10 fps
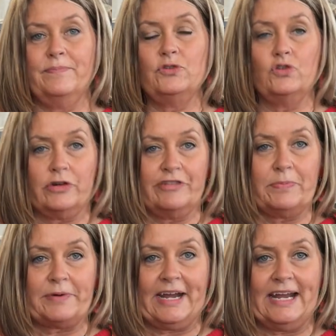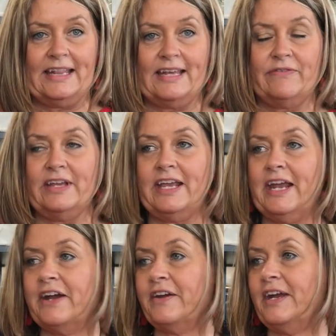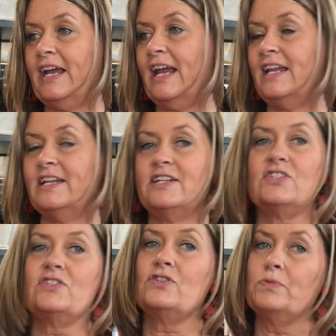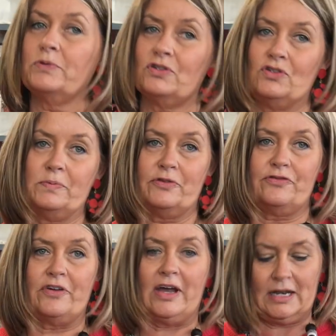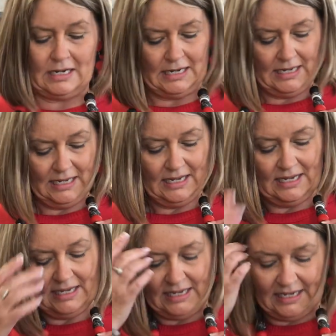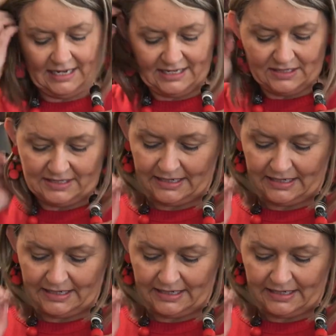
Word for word: jewelry brand that we carry, and it is super super fun. It's